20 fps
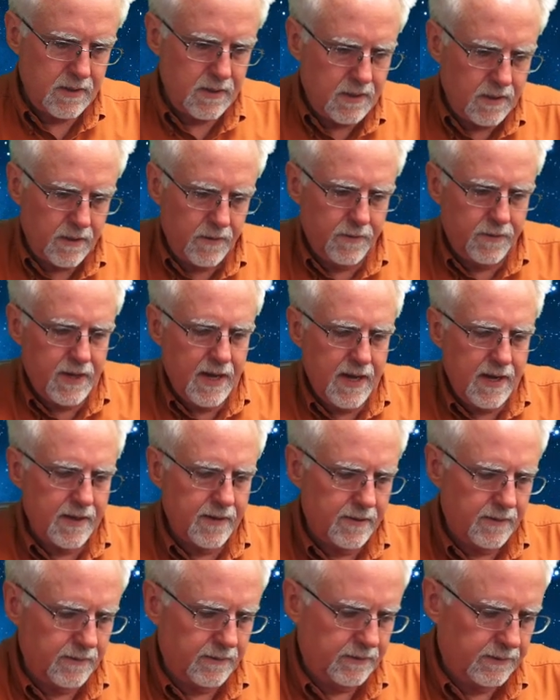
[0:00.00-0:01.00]
Okay,
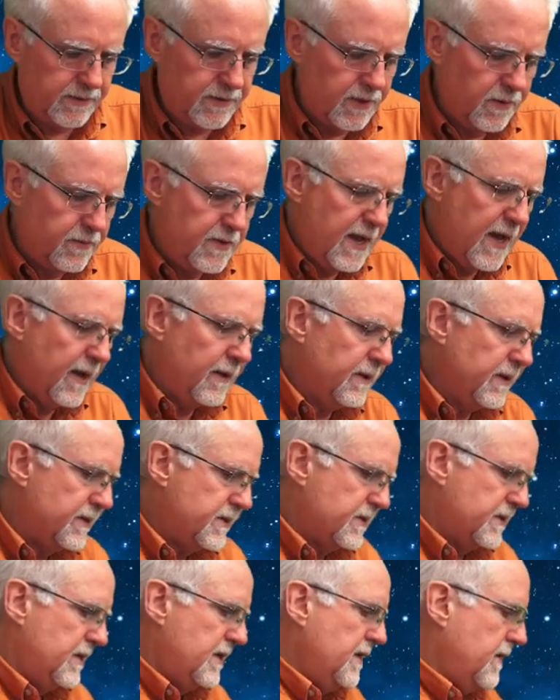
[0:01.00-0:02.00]
so now
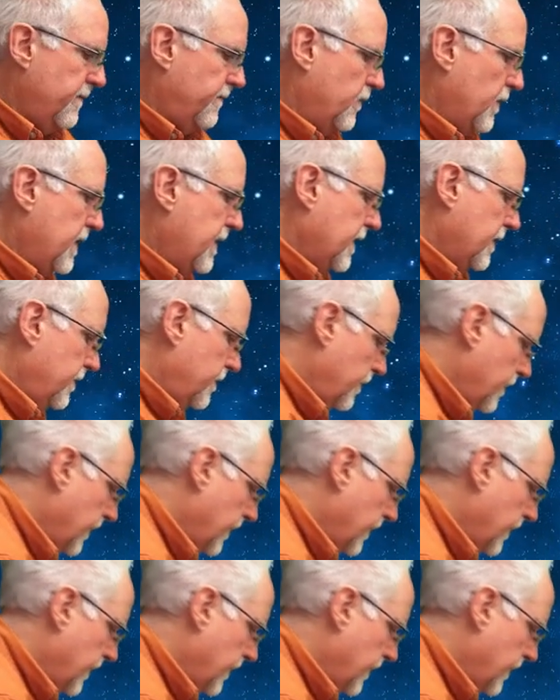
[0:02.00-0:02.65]
let's see if we can do